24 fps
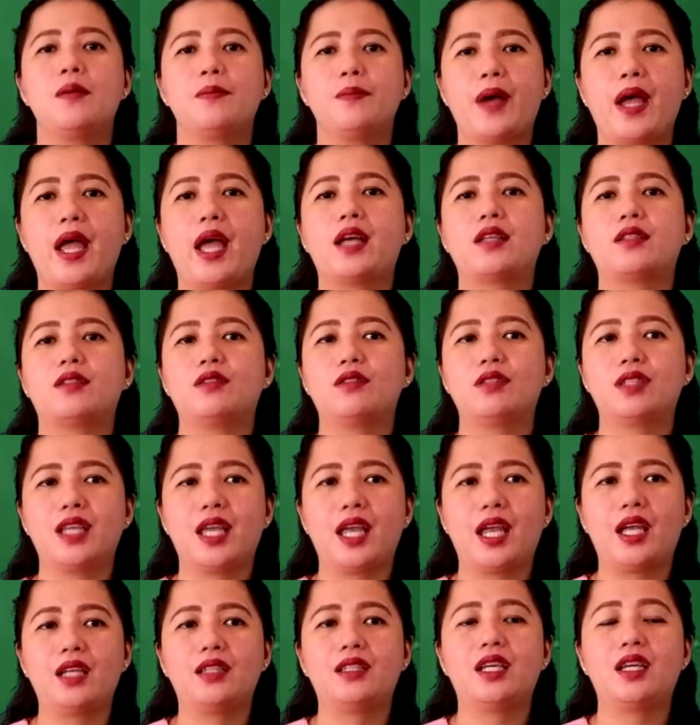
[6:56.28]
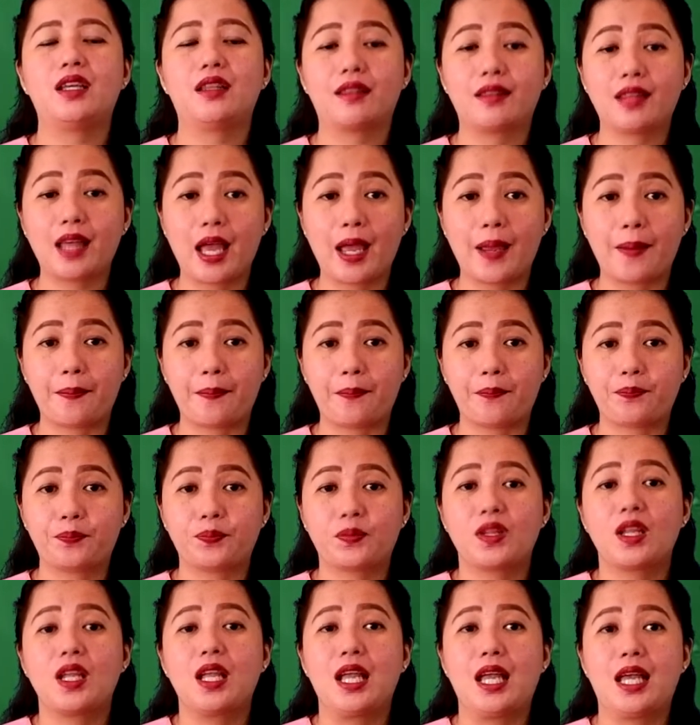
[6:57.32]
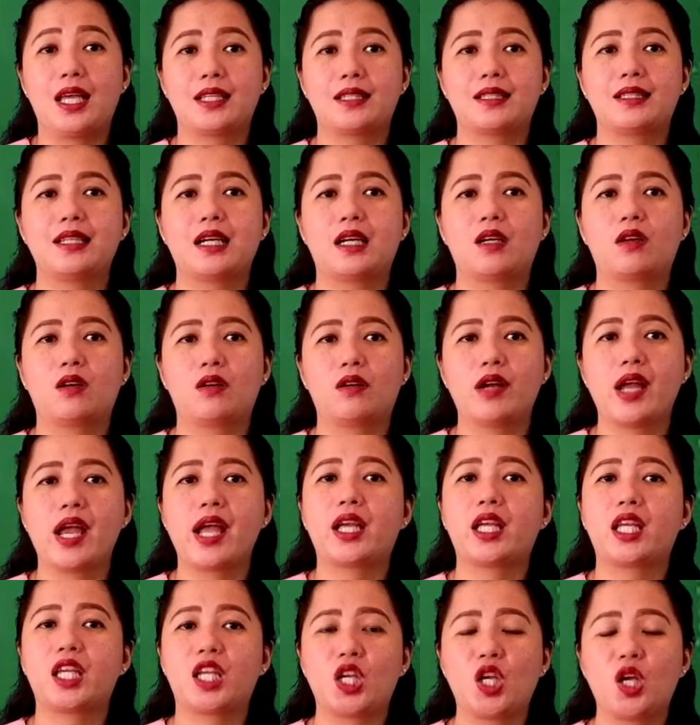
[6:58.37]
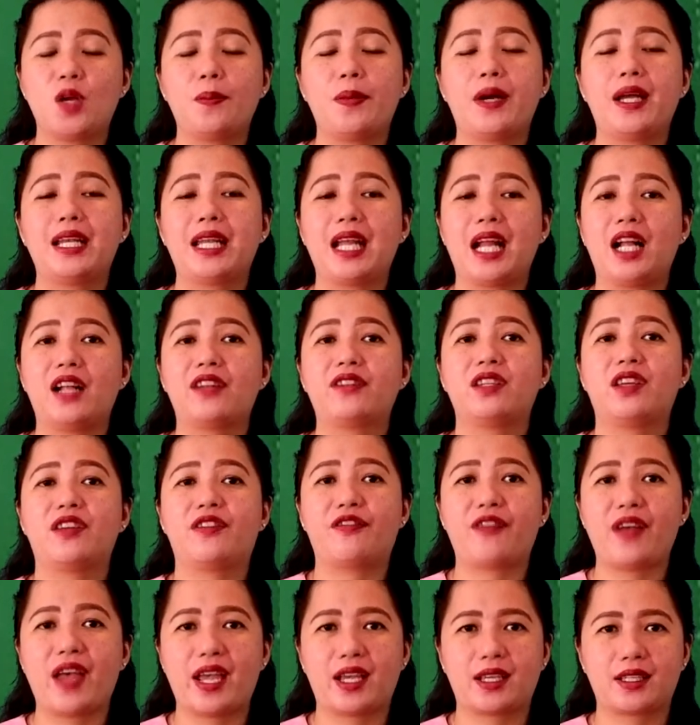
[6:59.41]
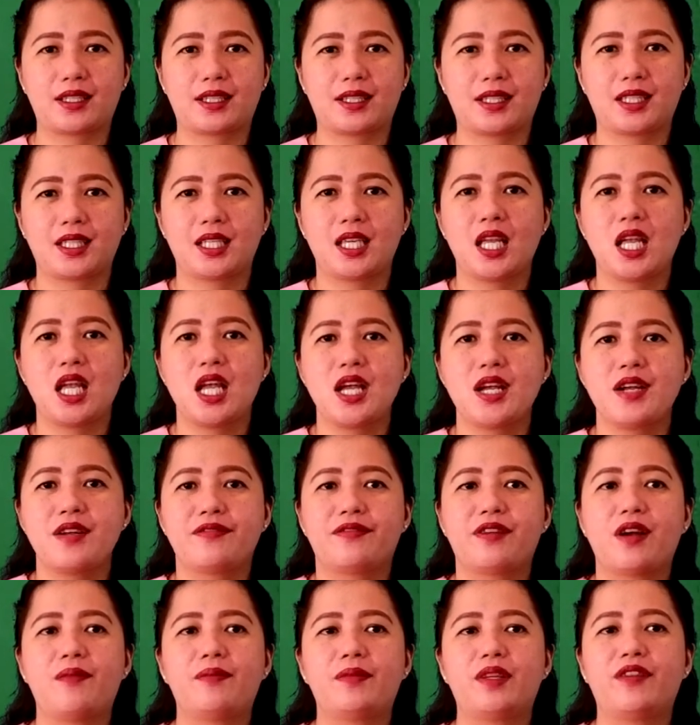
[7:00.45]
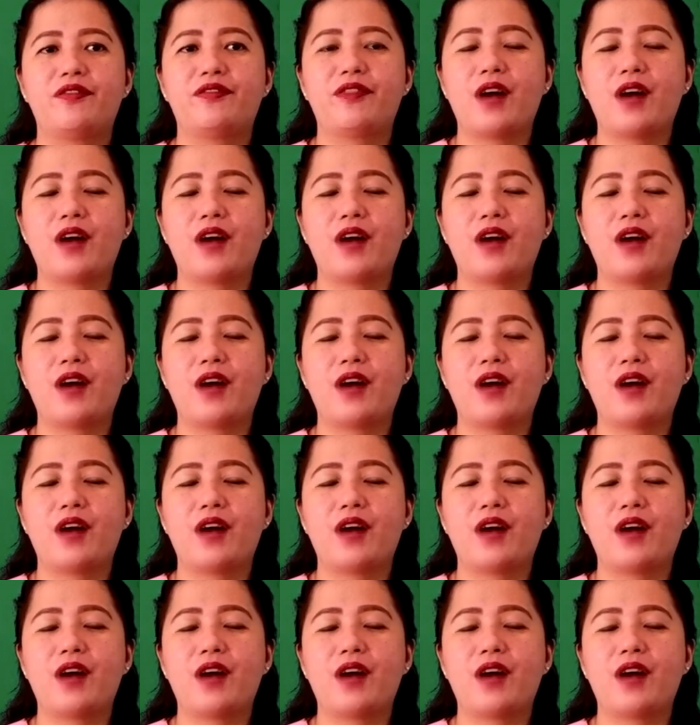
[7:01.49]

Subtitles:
by associating them as the correct human health effects from the